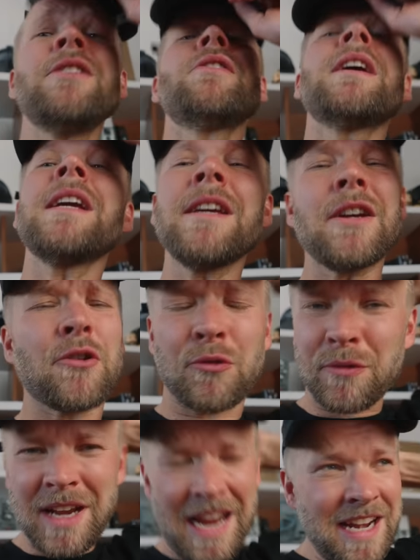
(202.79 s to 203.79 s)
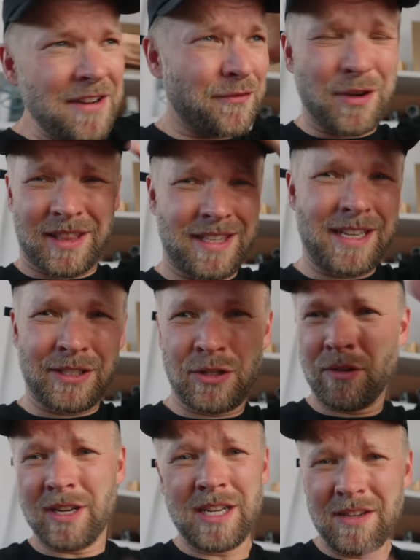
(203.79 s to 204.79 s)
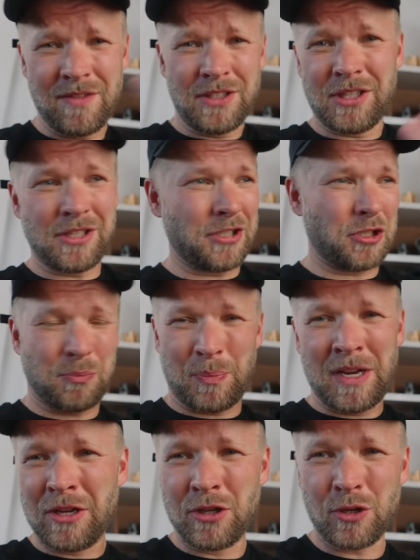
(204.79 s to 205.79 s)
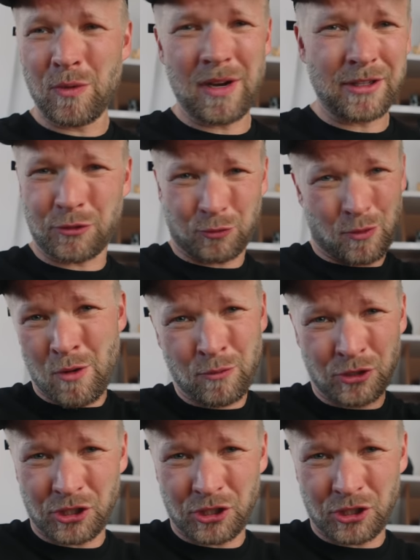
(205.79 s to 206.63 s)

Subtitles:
you can get creative with these. You can even just spin do a drone